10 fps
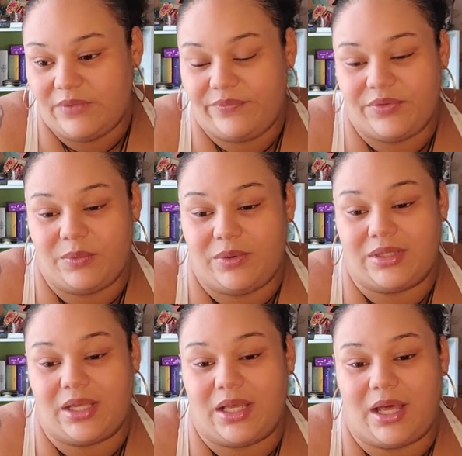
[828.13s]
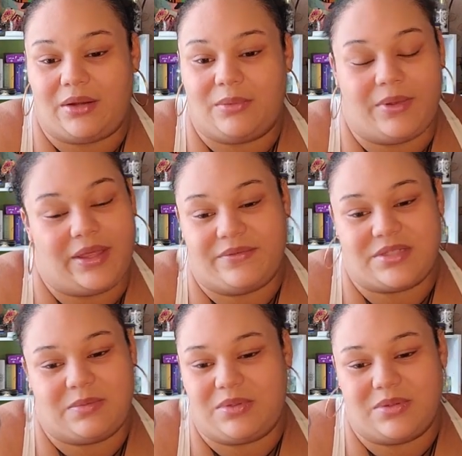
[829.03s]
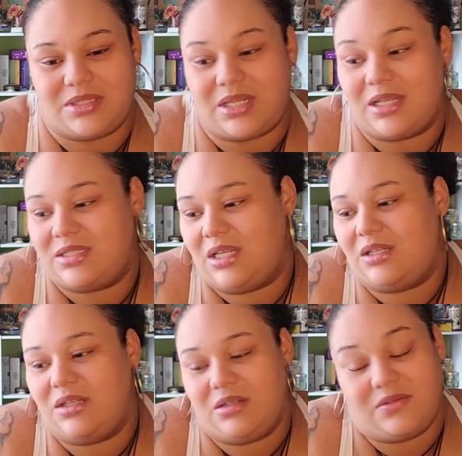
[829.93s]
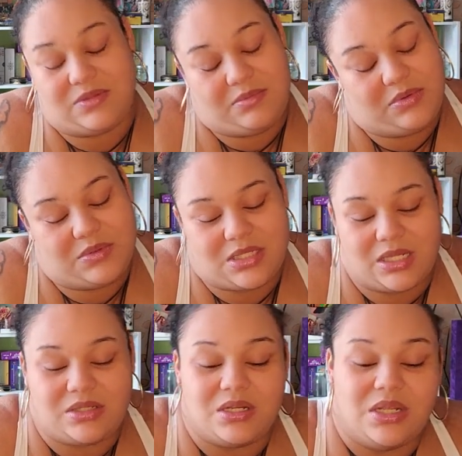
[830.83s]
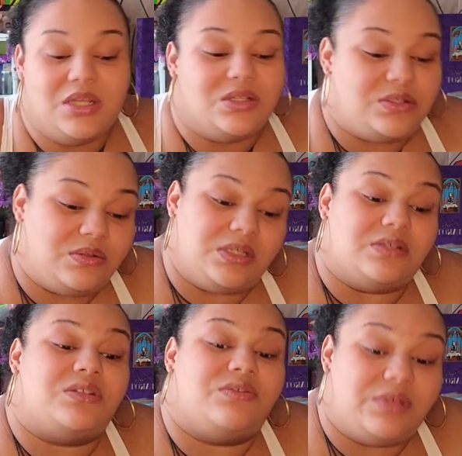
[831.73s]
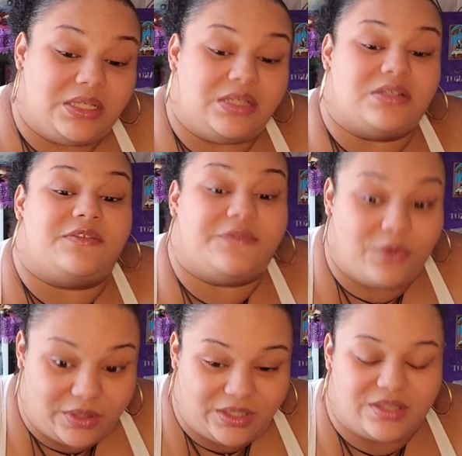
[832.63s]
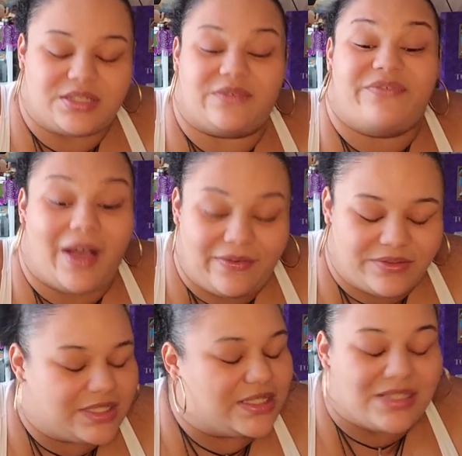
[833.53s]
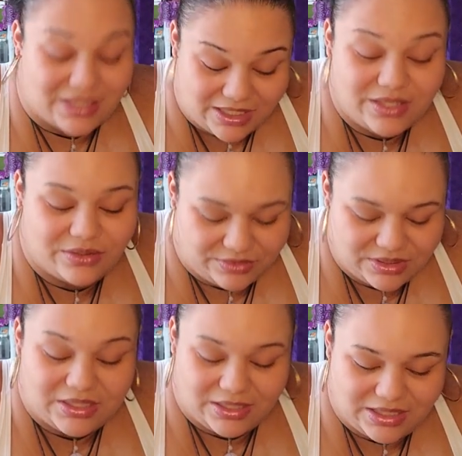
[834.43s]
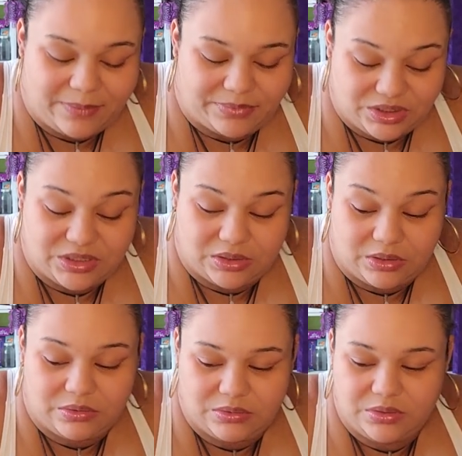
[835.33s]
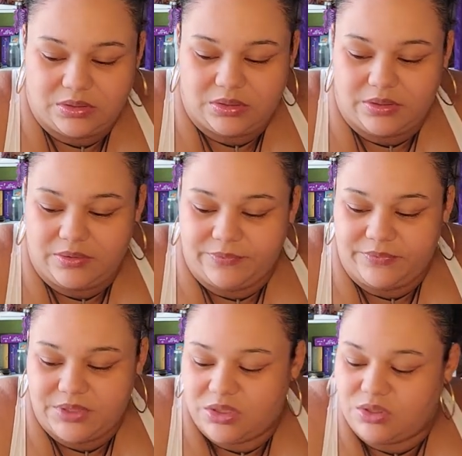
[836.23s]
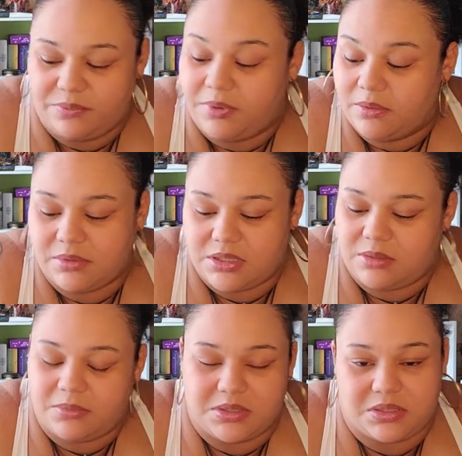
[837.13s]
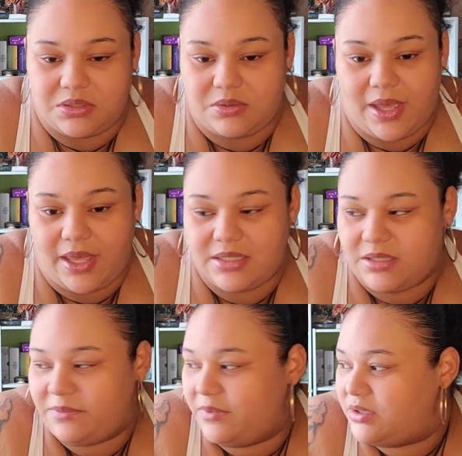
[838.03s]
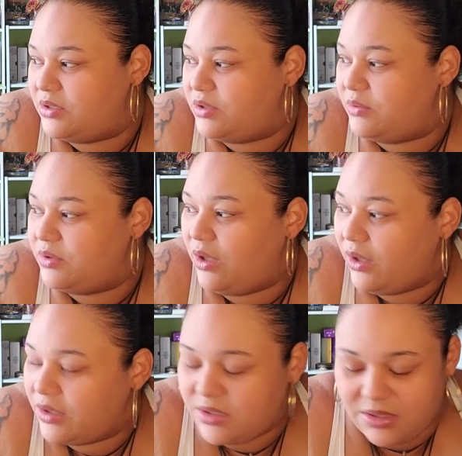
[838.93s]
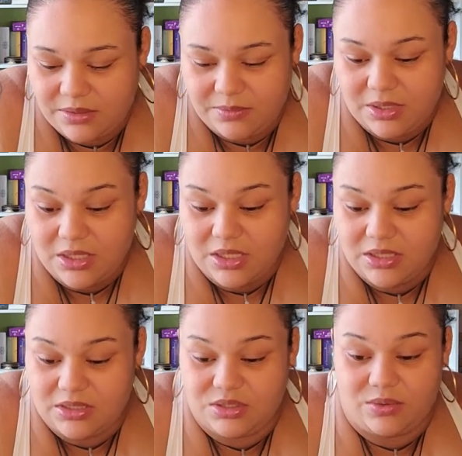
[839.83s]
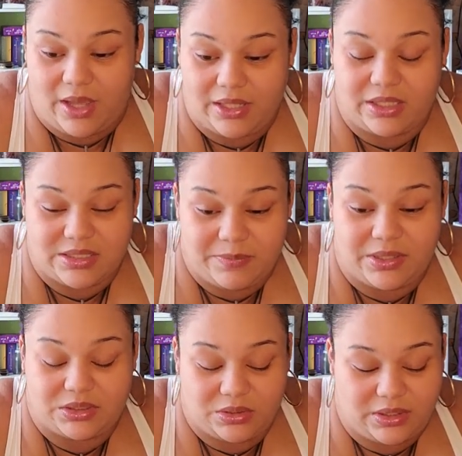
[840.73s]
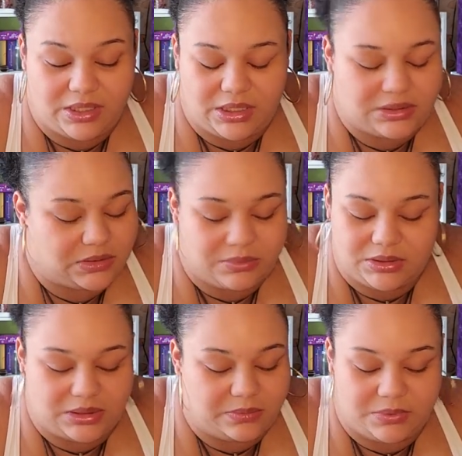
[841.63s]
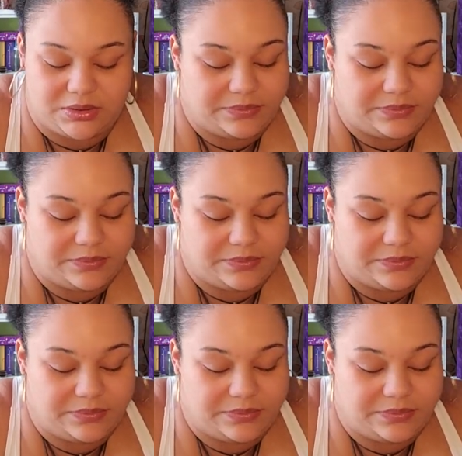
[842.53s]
The one that got away. For some of you, it's not 10 years. For some of you, it's like 2 years, 3 years, 4 years, 5 years. It's years. That type of shit, though. Since you've been with someone, since you had someone, since you were talking to them, since you had a special connection with someone,